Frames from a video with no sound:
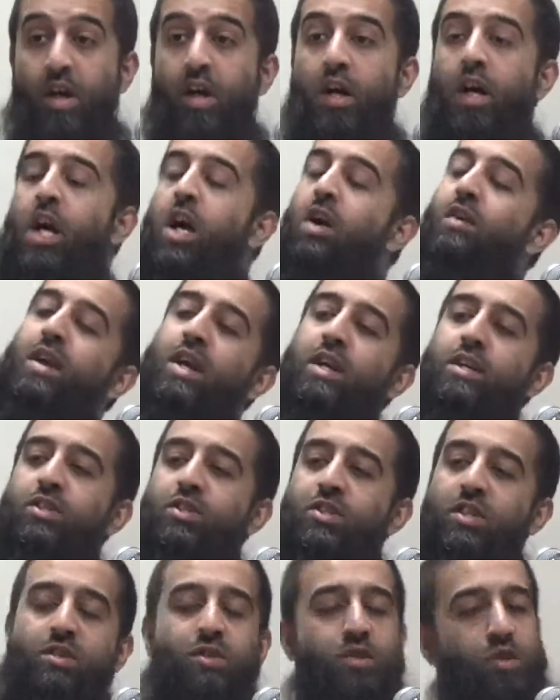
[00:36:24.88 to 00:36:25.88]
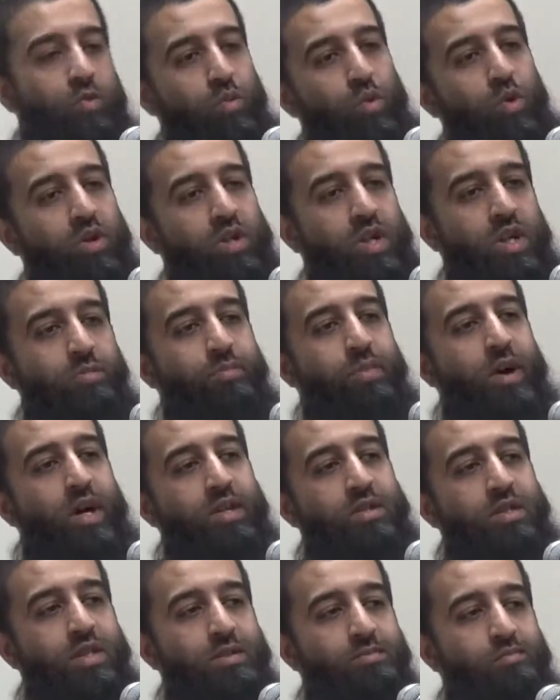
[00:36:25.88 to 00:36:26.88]
Hearing is just you're walking
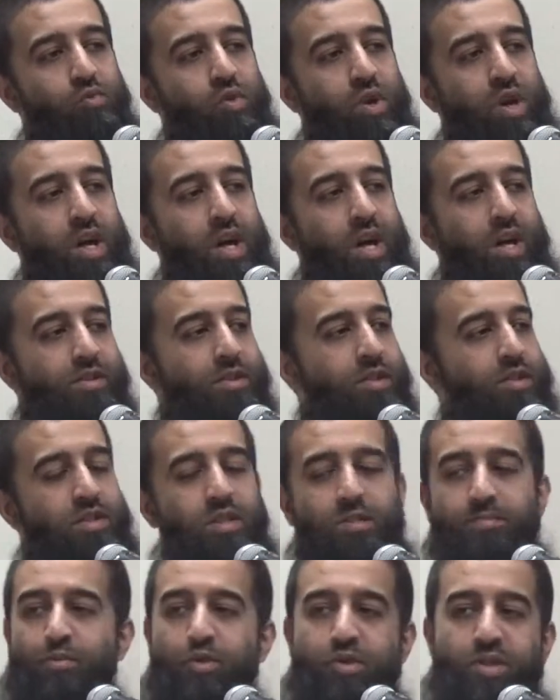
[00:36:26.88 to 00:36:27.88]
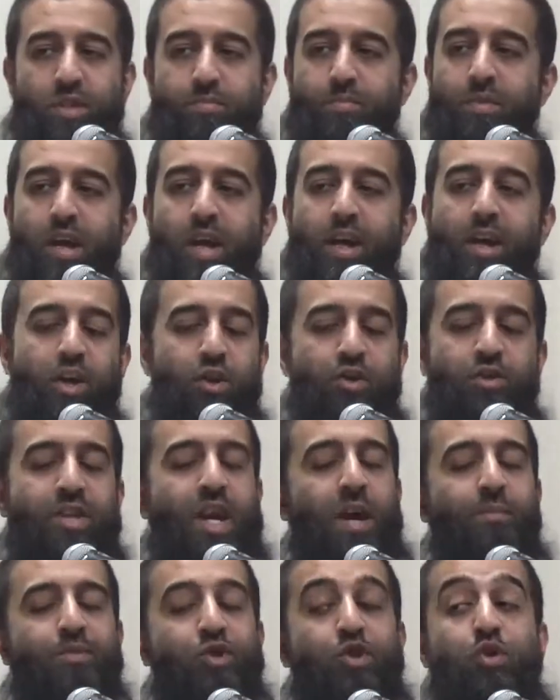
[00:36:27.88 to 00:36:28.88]
past somewhere and there's some music playing and you just
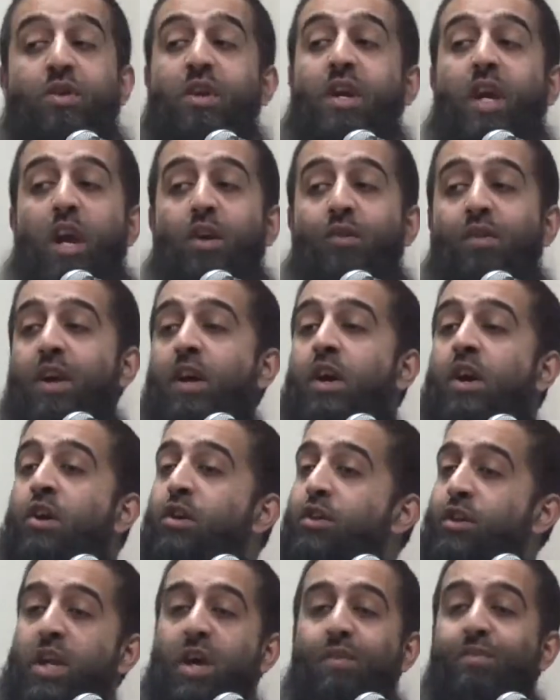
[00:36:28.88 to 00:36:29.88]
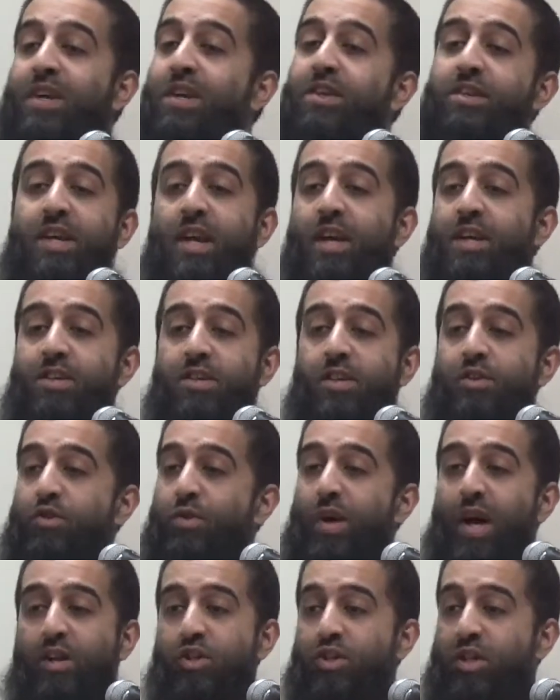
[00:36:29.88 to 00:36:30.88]
happen to hear it. You never intended
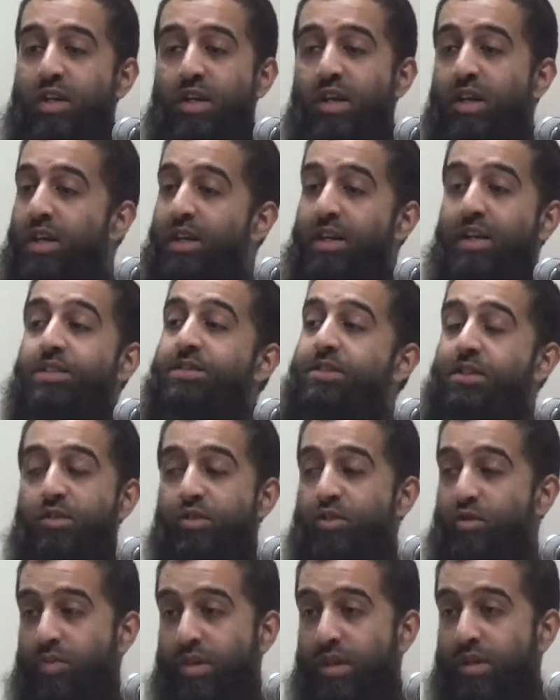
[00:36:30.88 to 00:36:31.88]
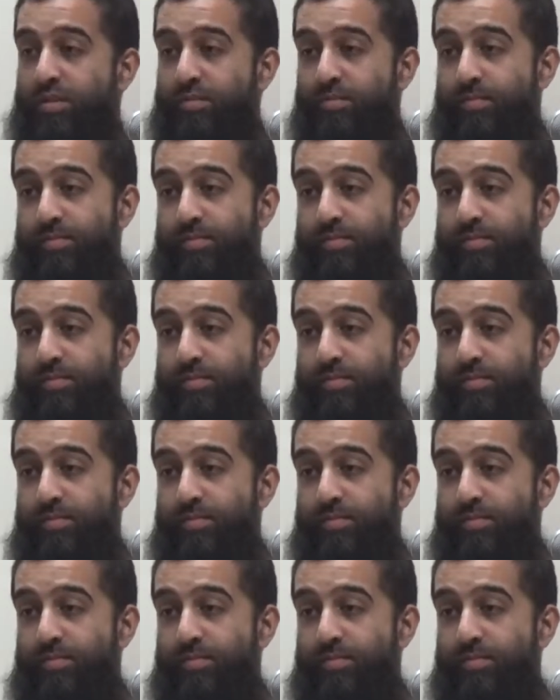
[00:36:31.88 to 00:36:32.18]
to actually listen to it.